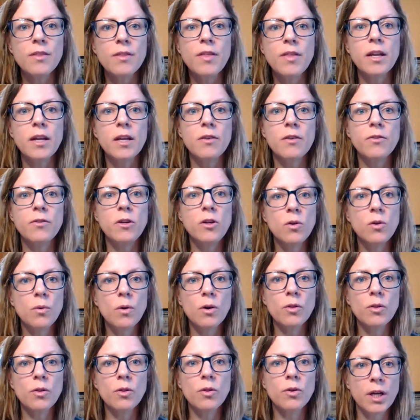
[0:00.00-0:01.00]
that if you
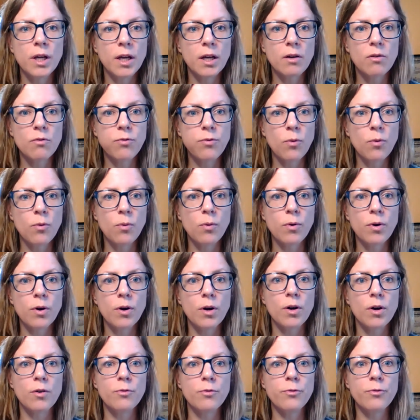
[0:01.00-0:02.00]
are looking
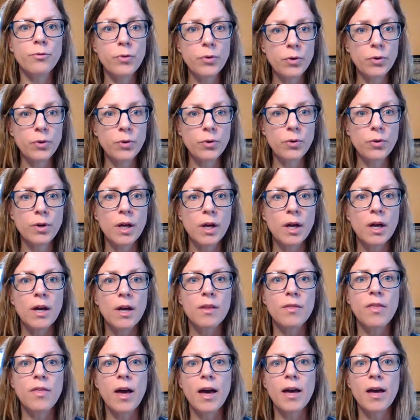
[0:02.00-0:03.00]
for food,
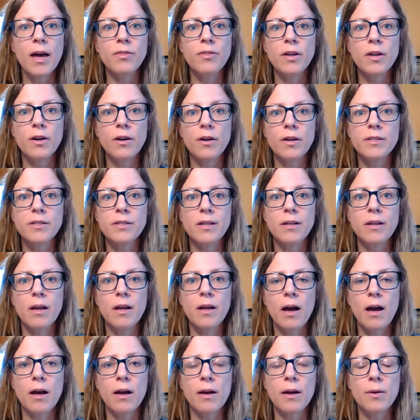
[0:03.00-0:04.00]
that there is
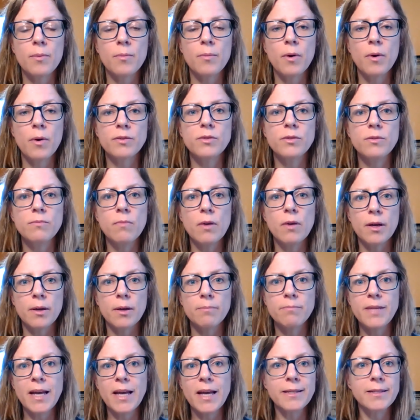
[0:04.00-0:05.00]
a
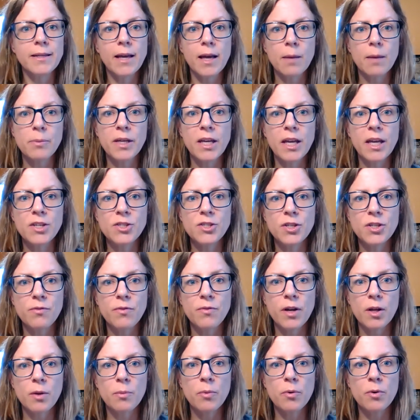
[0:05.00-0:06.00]
texting application
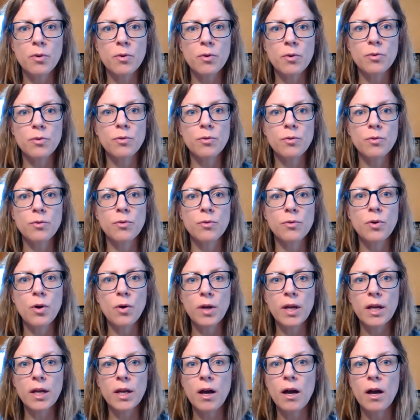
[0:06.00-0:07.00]
available through No
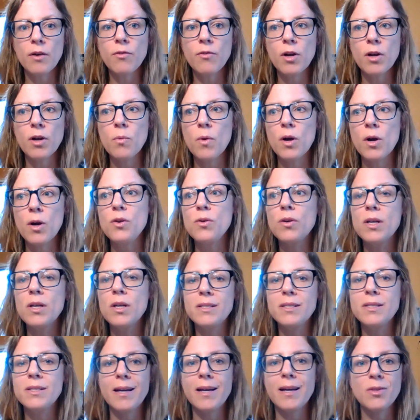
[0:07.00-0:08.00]
Kid Hungry, where you can
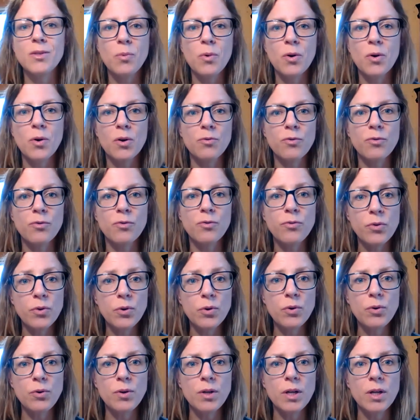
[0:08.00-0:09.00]
text the word
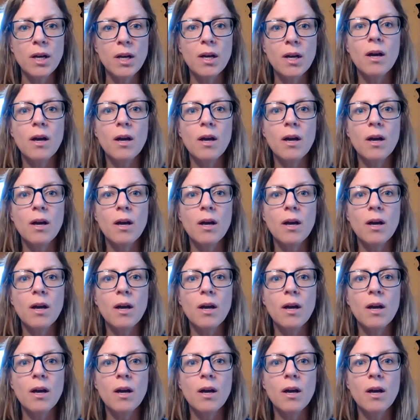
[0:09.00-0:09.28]
food